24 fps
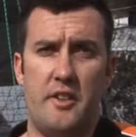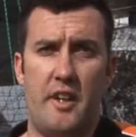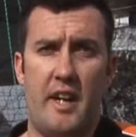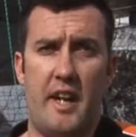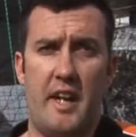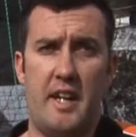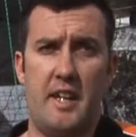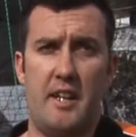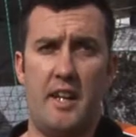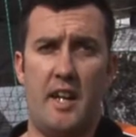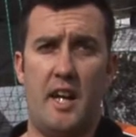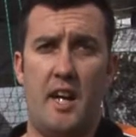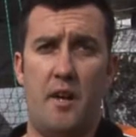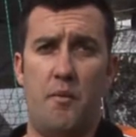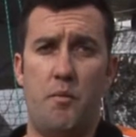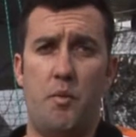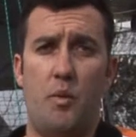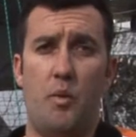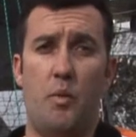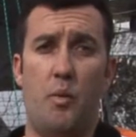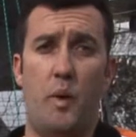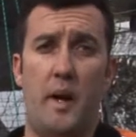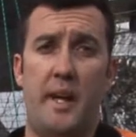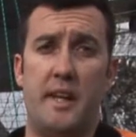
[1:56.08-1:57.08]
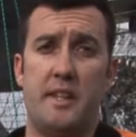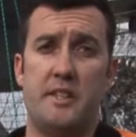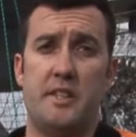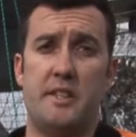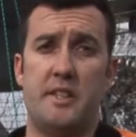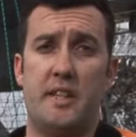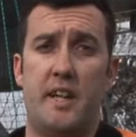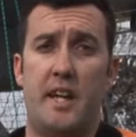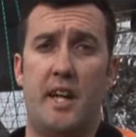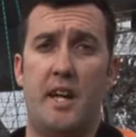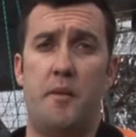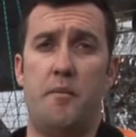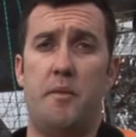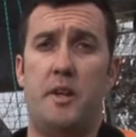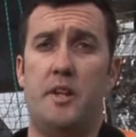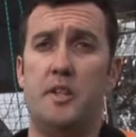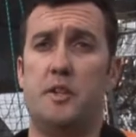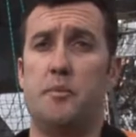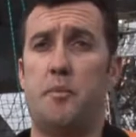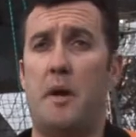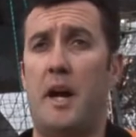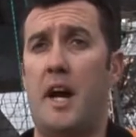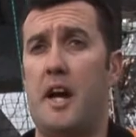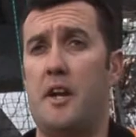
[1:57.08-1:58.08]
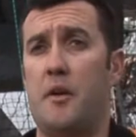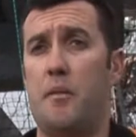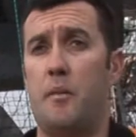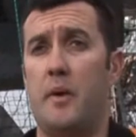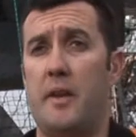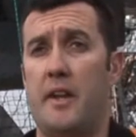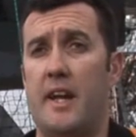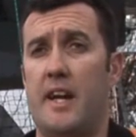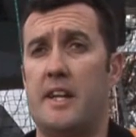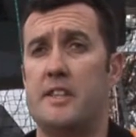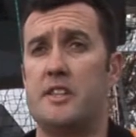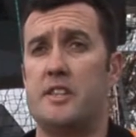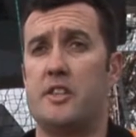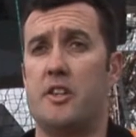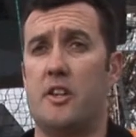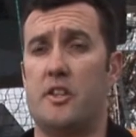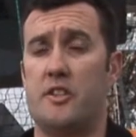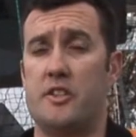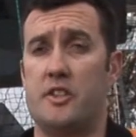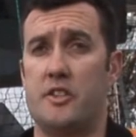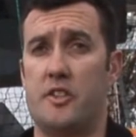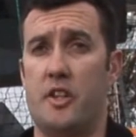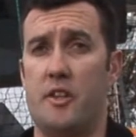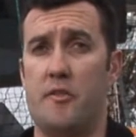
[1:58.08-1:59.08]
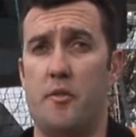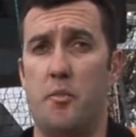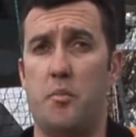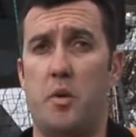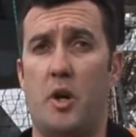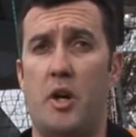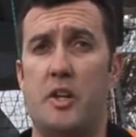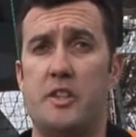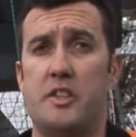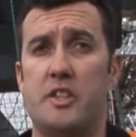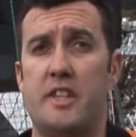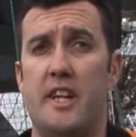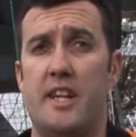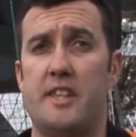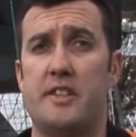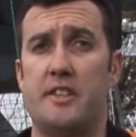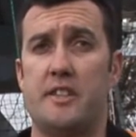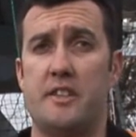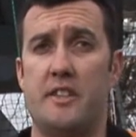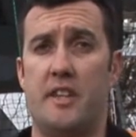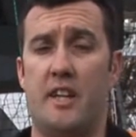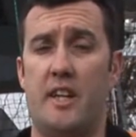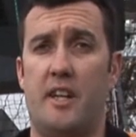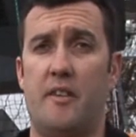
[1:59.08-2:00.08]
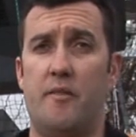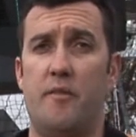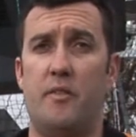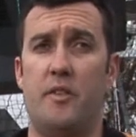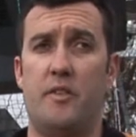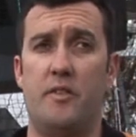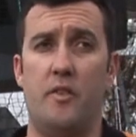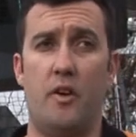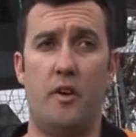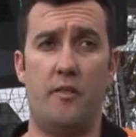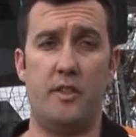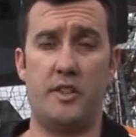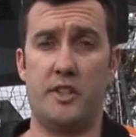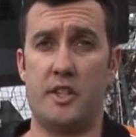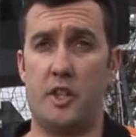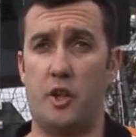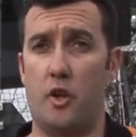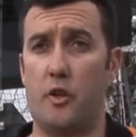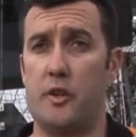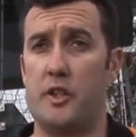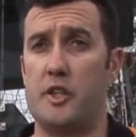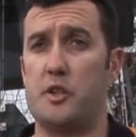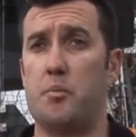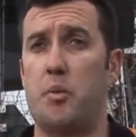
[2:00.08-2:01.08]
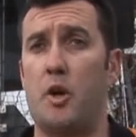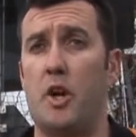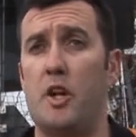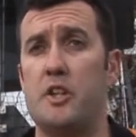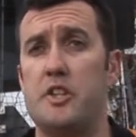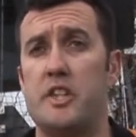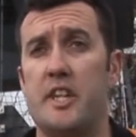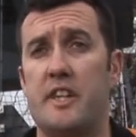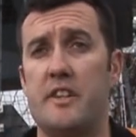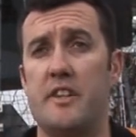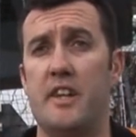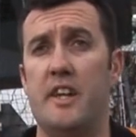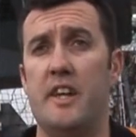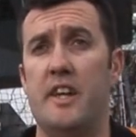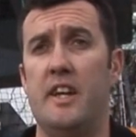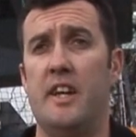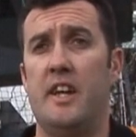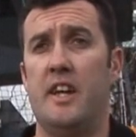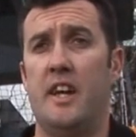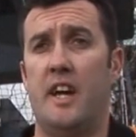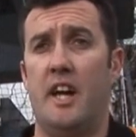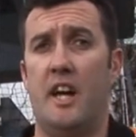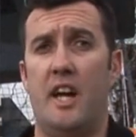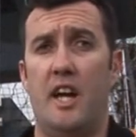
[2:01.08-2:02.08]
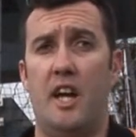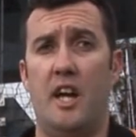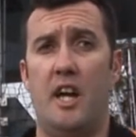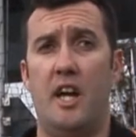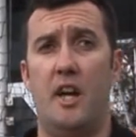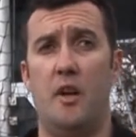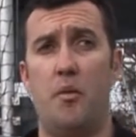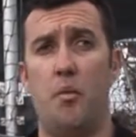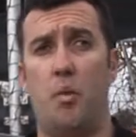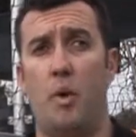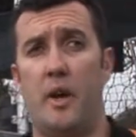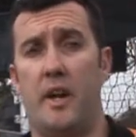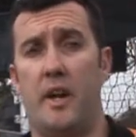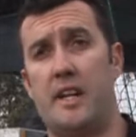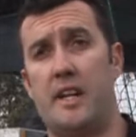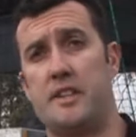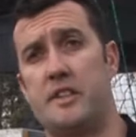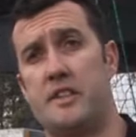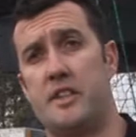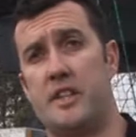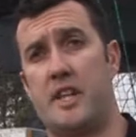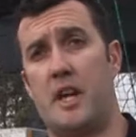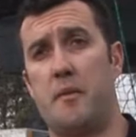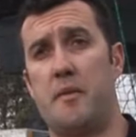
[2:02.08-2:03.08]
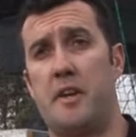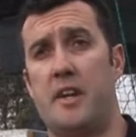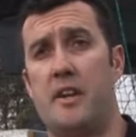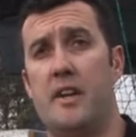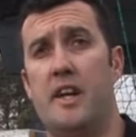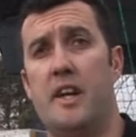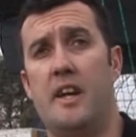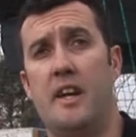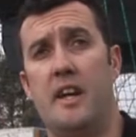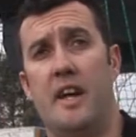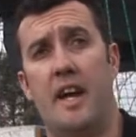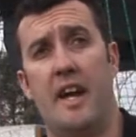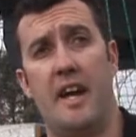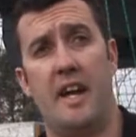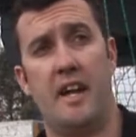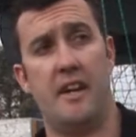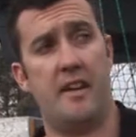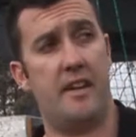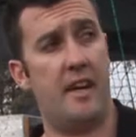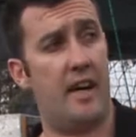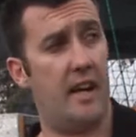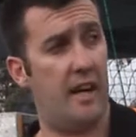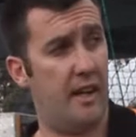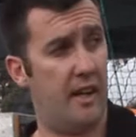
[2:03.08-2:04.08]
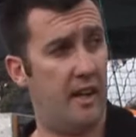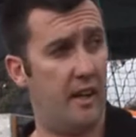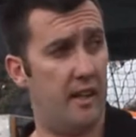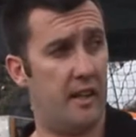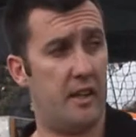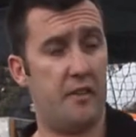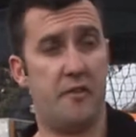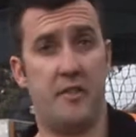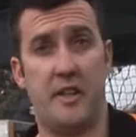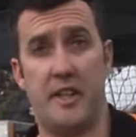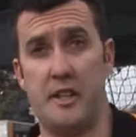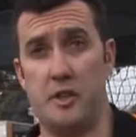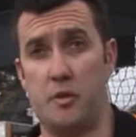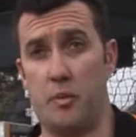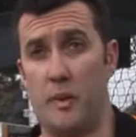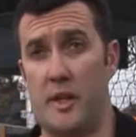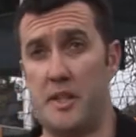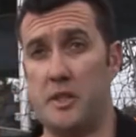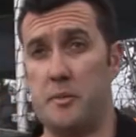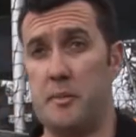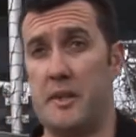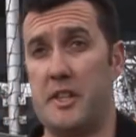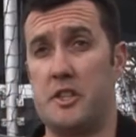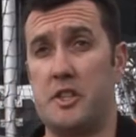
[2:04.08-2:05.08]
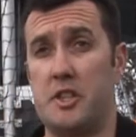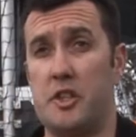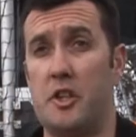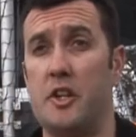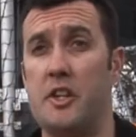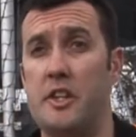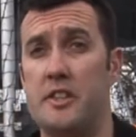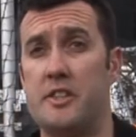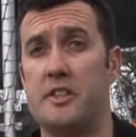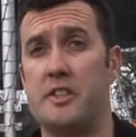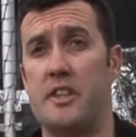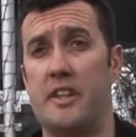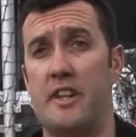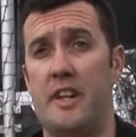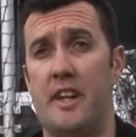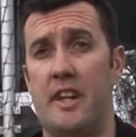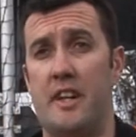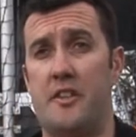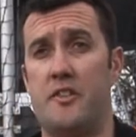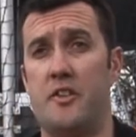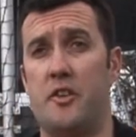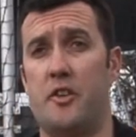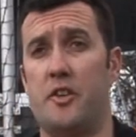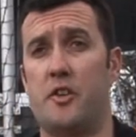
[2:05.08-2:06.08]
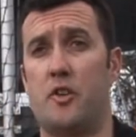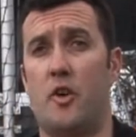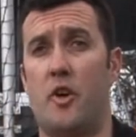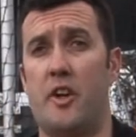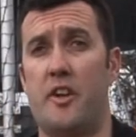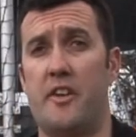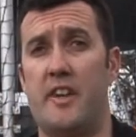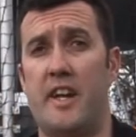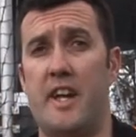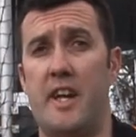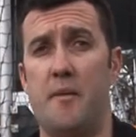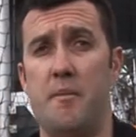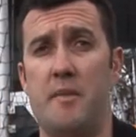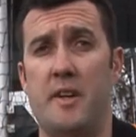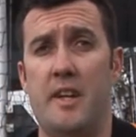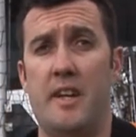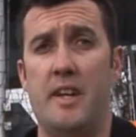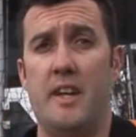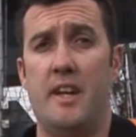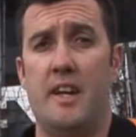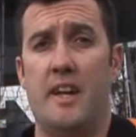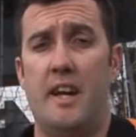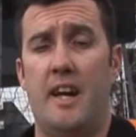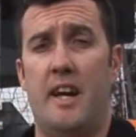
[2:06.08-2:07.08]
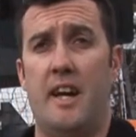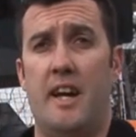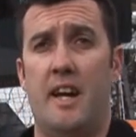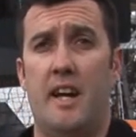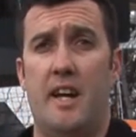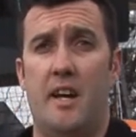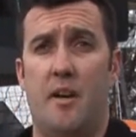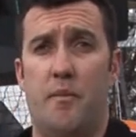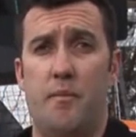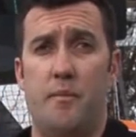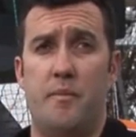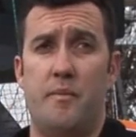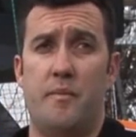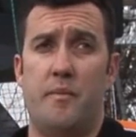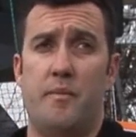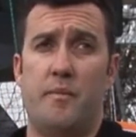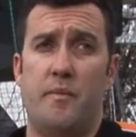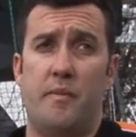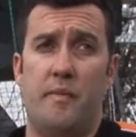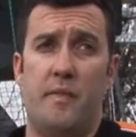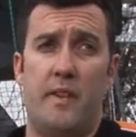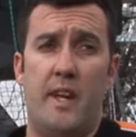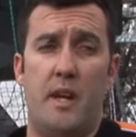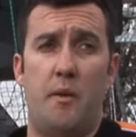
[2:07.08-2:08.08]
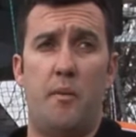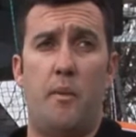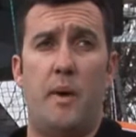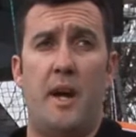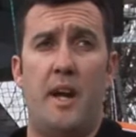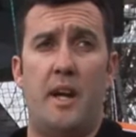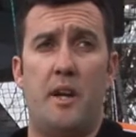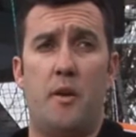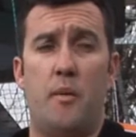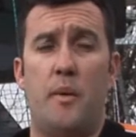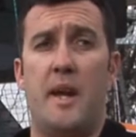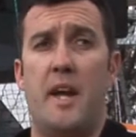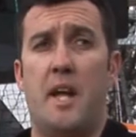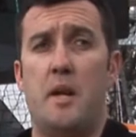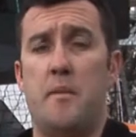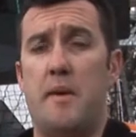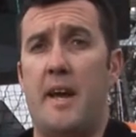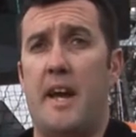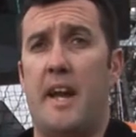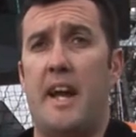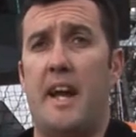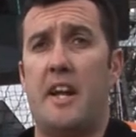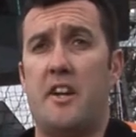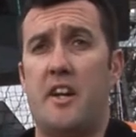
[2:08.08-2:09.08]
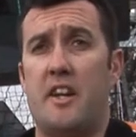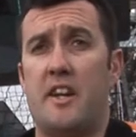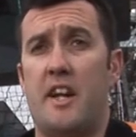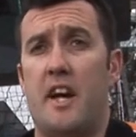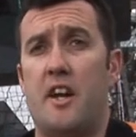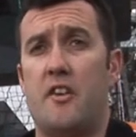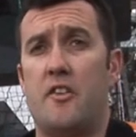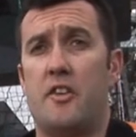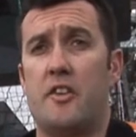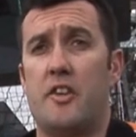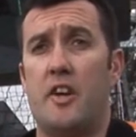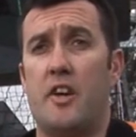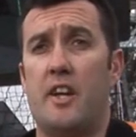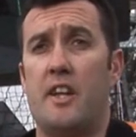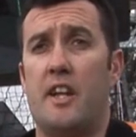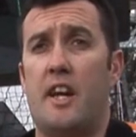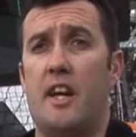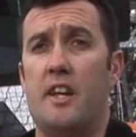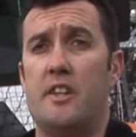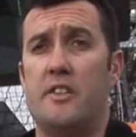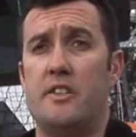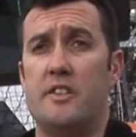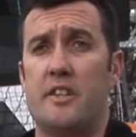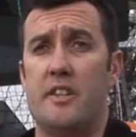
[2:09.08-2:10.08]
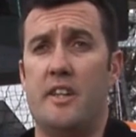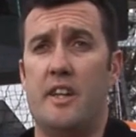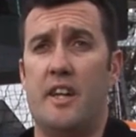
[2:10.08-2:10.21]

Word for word: Today, um, WEARS um, has partnered with us. Uh, Steve approached us, um, obviously, on this project uh, and us to come in and uh, lift his ResMix units uh, to the Cotter Dam. Um, they weigh around about 1,800 kilos.